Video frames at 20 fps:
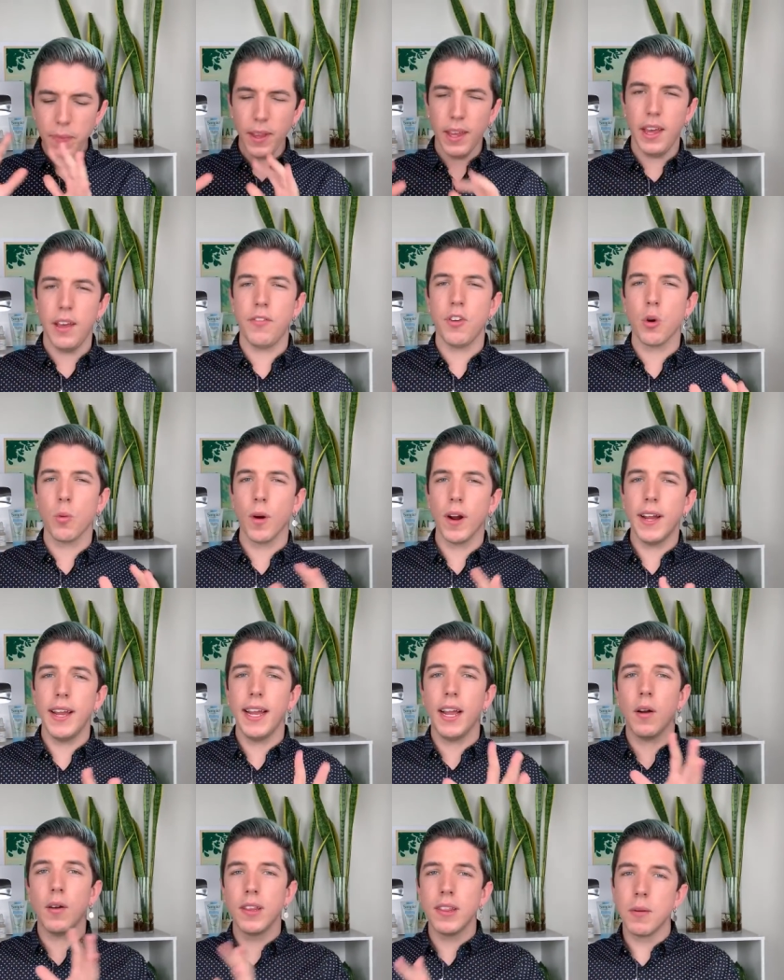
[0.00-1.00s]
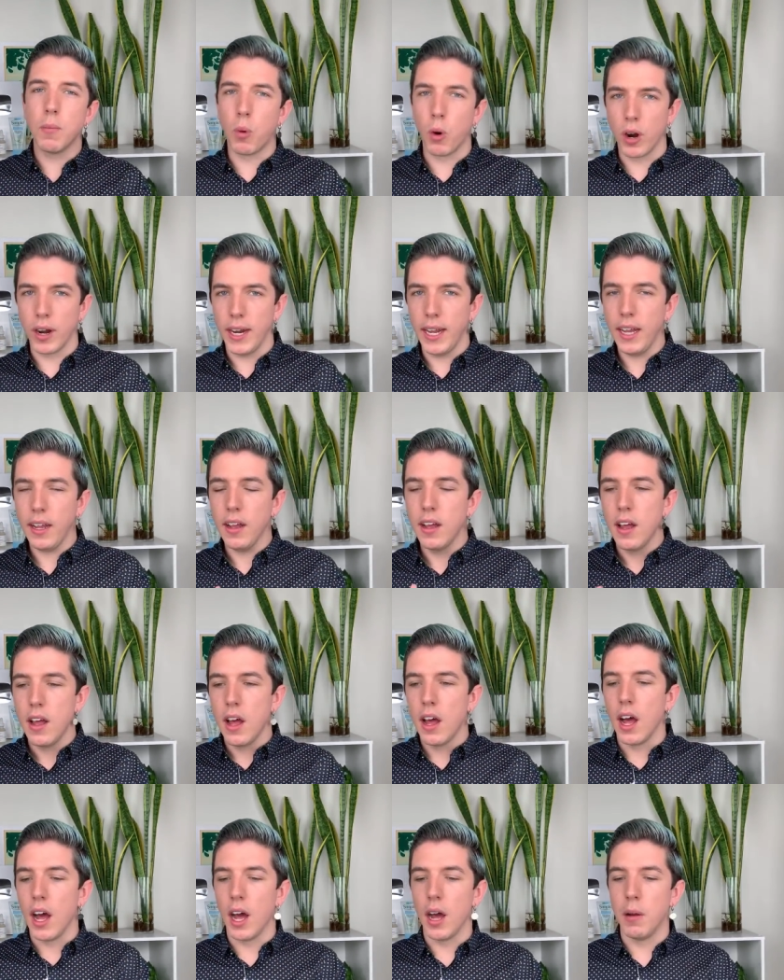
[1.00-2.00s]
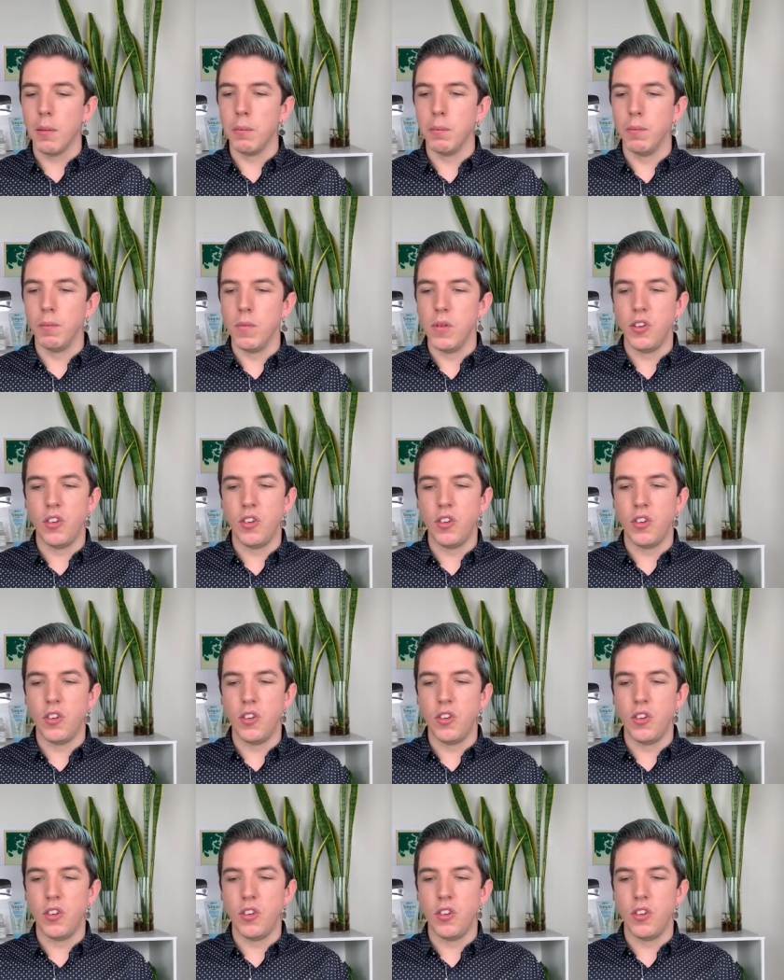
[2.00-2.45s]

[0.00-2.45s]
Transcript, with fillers: if you're working out in the morning, um,